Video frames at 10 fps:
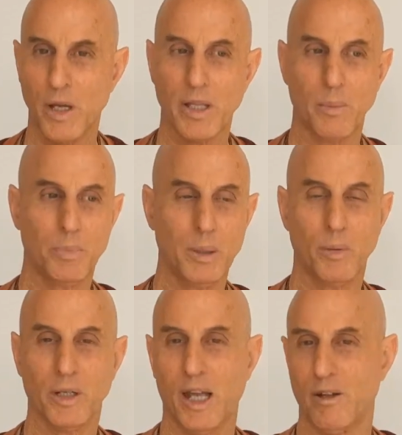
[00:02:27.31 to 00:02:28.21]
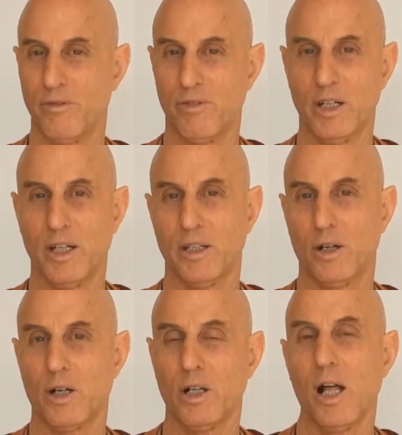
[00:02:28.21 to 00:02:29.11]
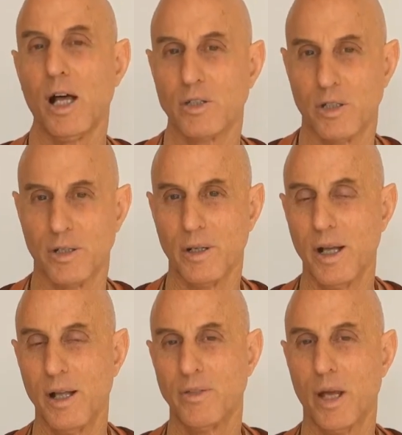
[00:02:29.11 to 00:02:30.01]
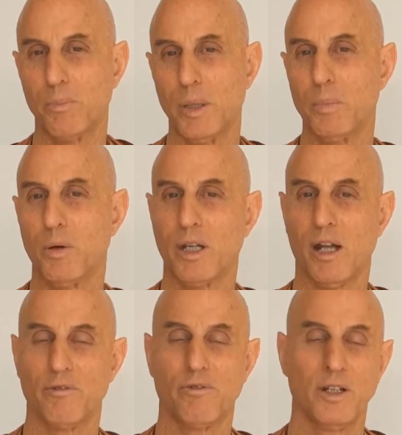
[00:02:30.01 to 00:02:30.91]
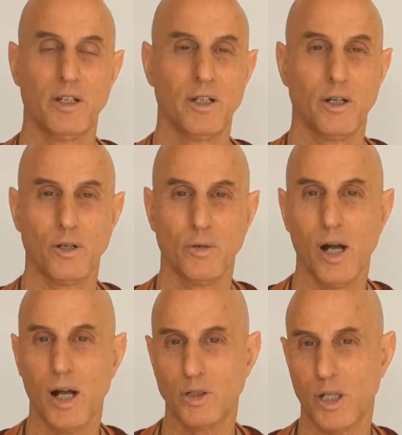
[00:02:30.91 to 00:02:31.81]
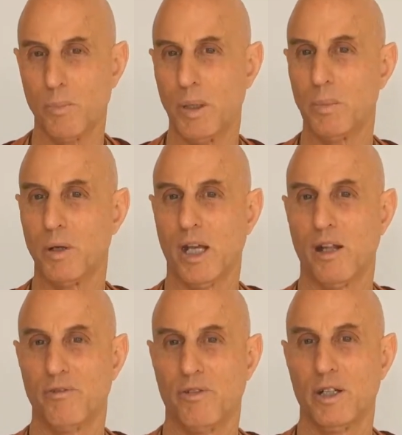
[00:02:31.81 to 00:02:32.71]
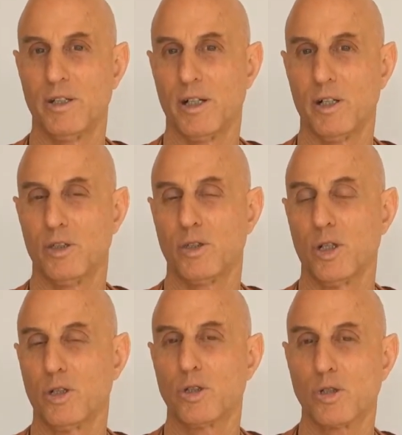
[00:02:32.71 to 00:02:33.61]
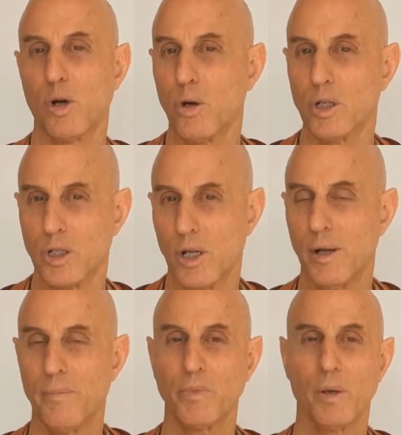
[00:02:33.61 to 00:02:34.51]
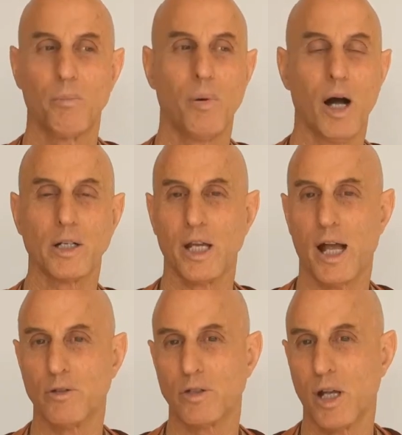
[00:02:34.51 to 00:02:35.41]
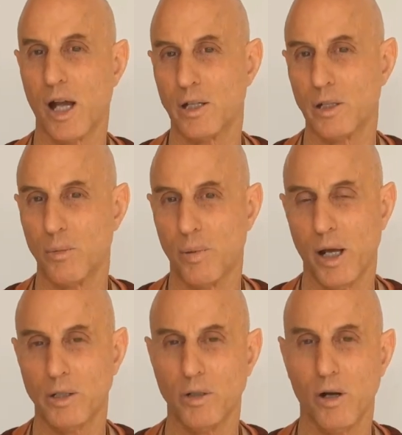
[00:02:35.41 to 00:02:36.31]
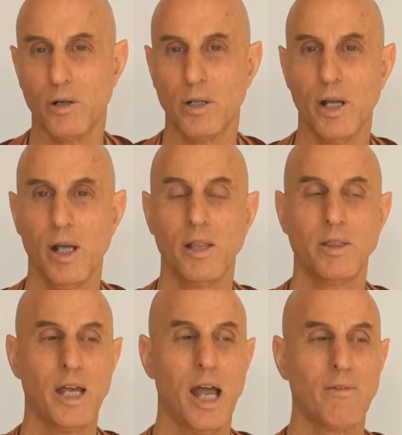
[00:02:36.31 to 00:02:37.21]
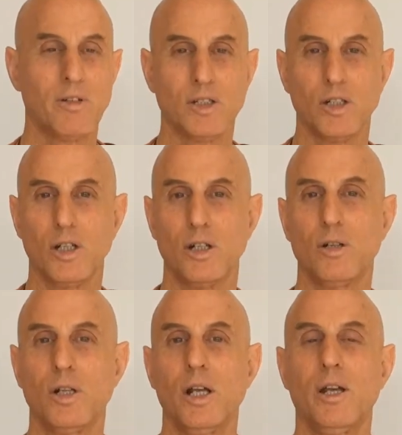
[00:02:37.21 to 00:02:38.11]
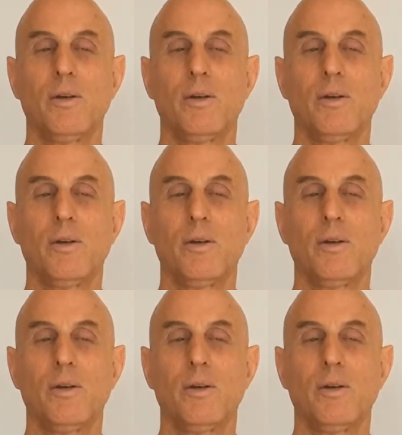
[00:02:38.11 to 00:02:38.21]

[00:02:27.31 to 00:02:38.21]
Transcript: that people can't fit in their closet, that people can't fit in their garage, that people can't fit in their little storage box outside in their backyard. They have these little